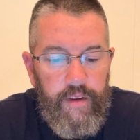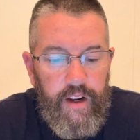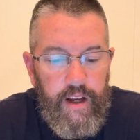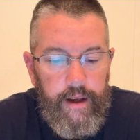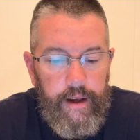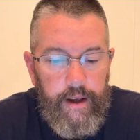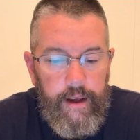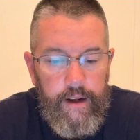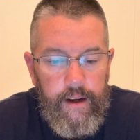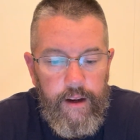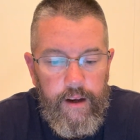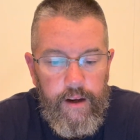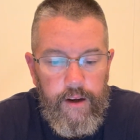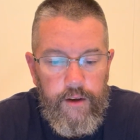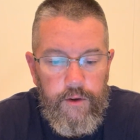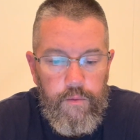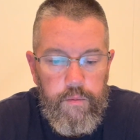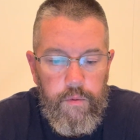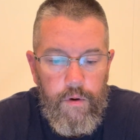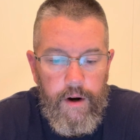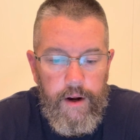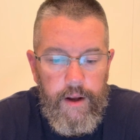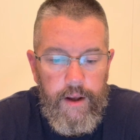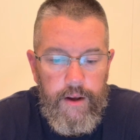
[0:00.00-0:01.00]
It is
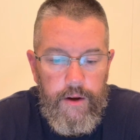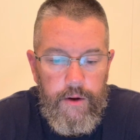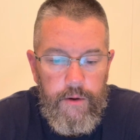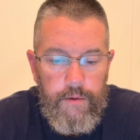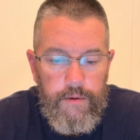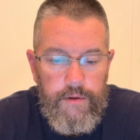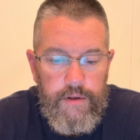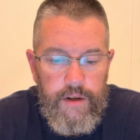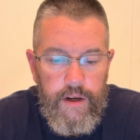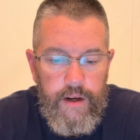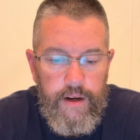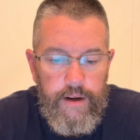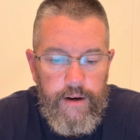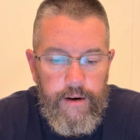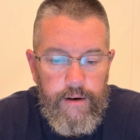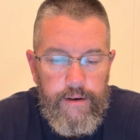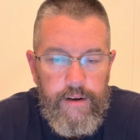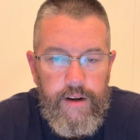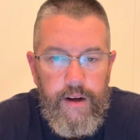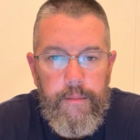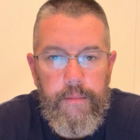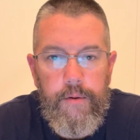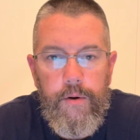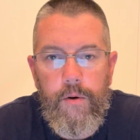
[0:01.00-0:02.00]
where you see your
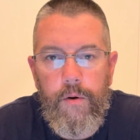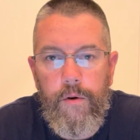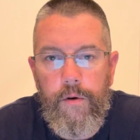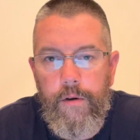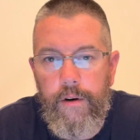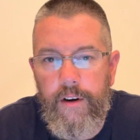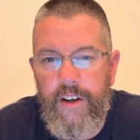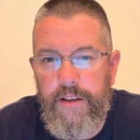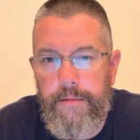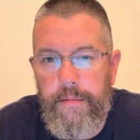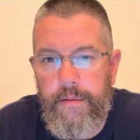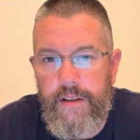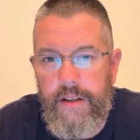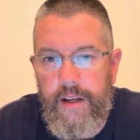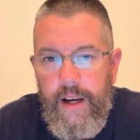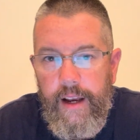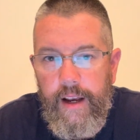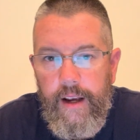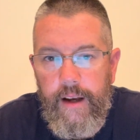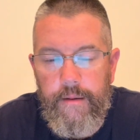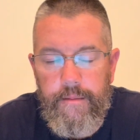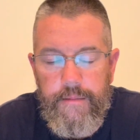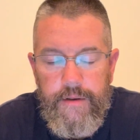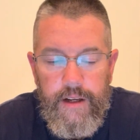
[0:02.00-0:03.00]
typical Christmas
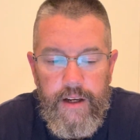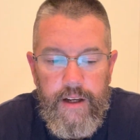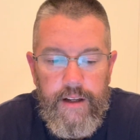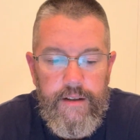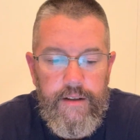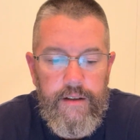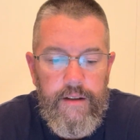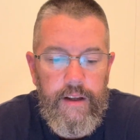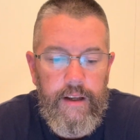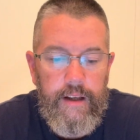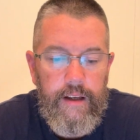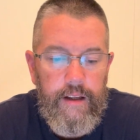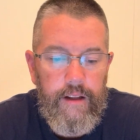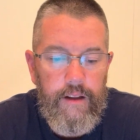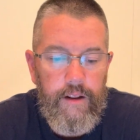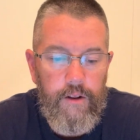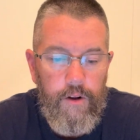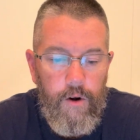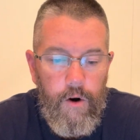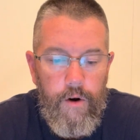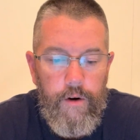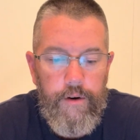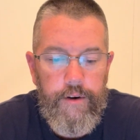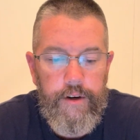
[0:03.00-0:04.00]
hams. It's the
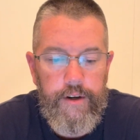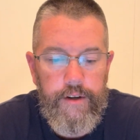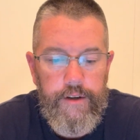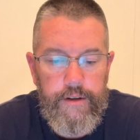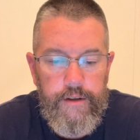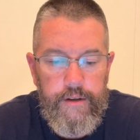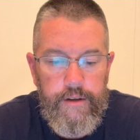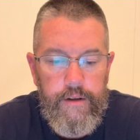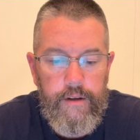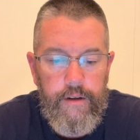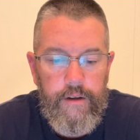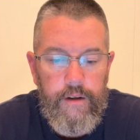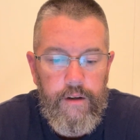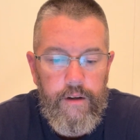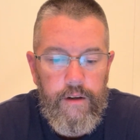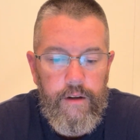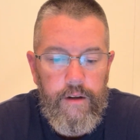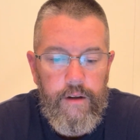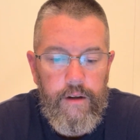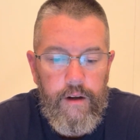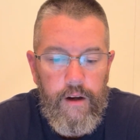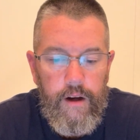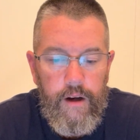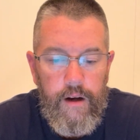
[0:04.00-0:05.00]
largest
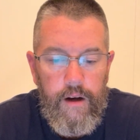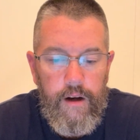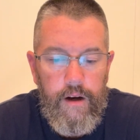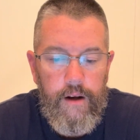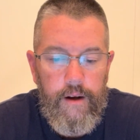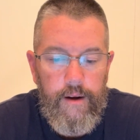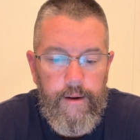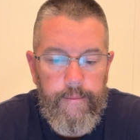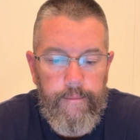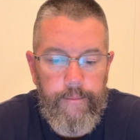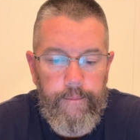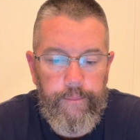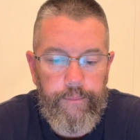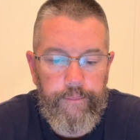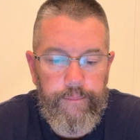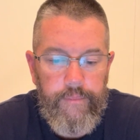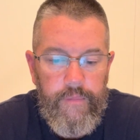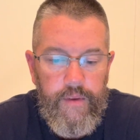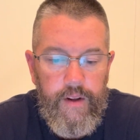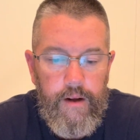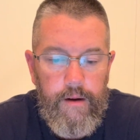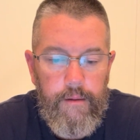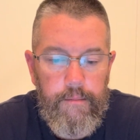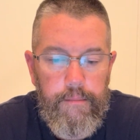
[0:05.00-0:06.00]

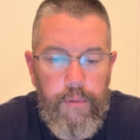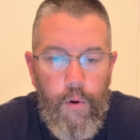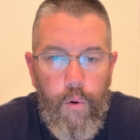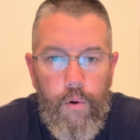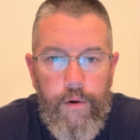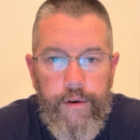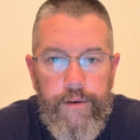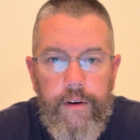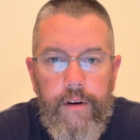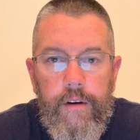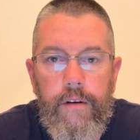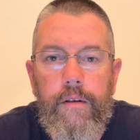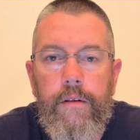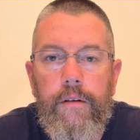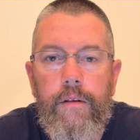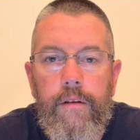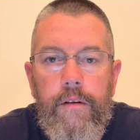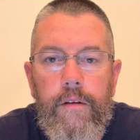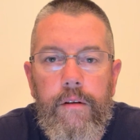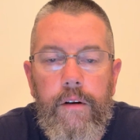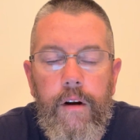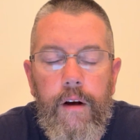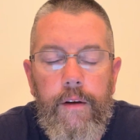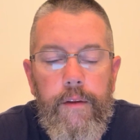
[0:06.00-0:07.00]
portion
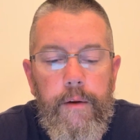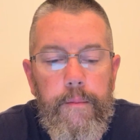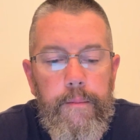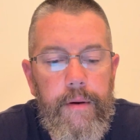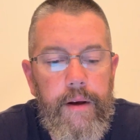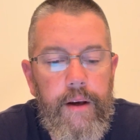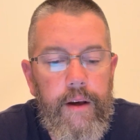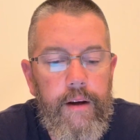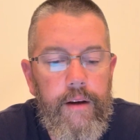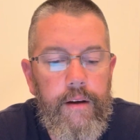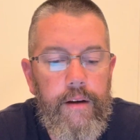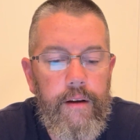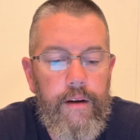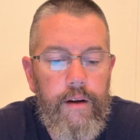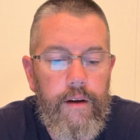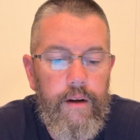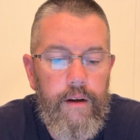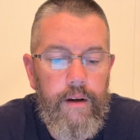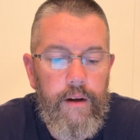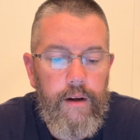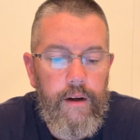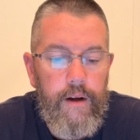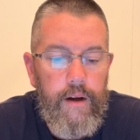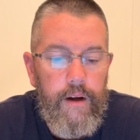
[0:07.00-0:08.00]
of the pig.
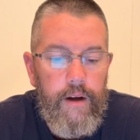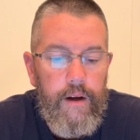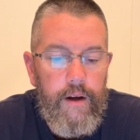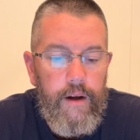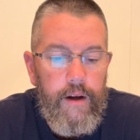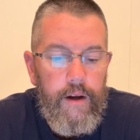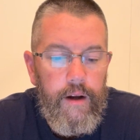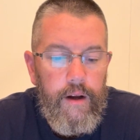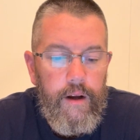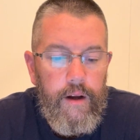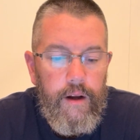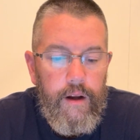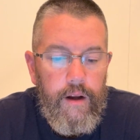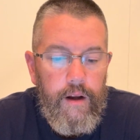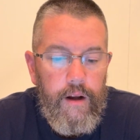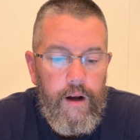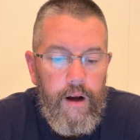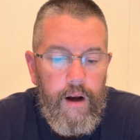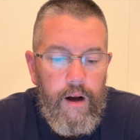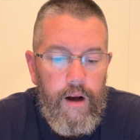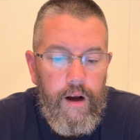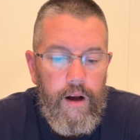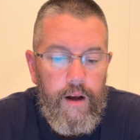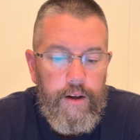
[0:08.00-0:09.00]

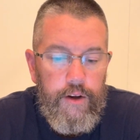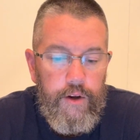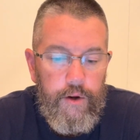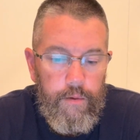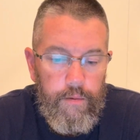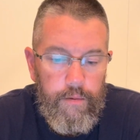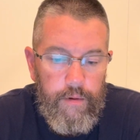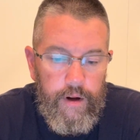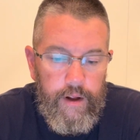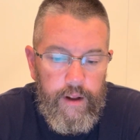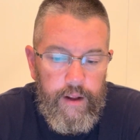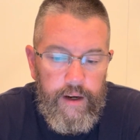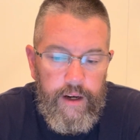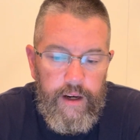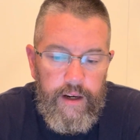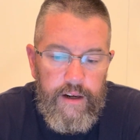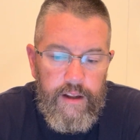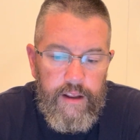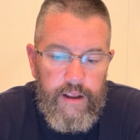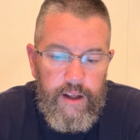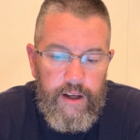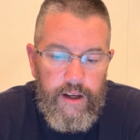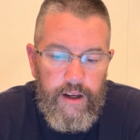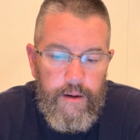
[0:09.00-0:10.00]
You really need
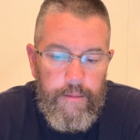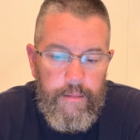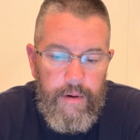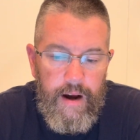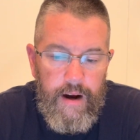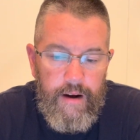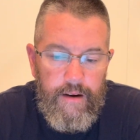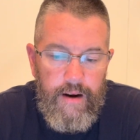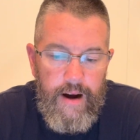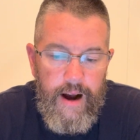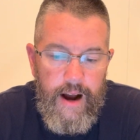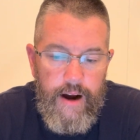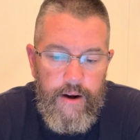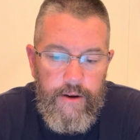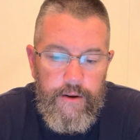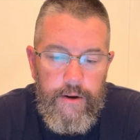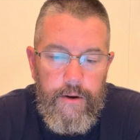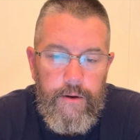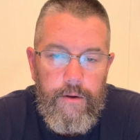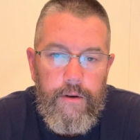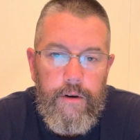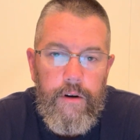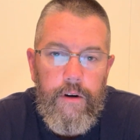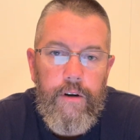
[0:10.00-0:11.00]
to think about how
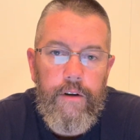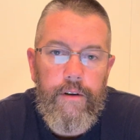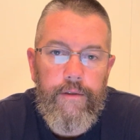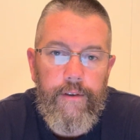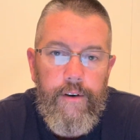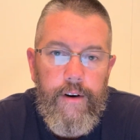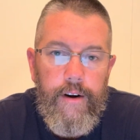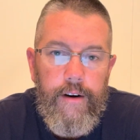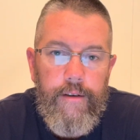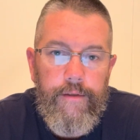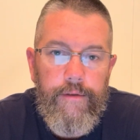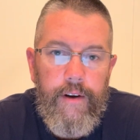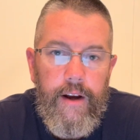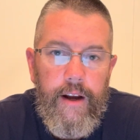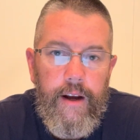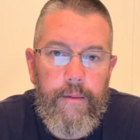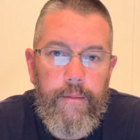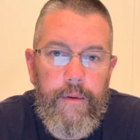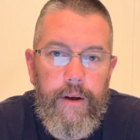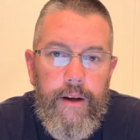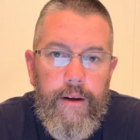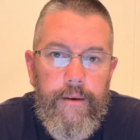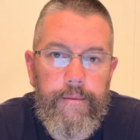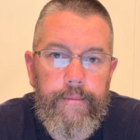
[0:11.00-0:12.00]
you cook for your
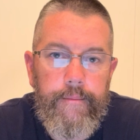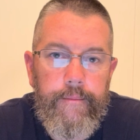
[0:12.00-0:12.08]
family.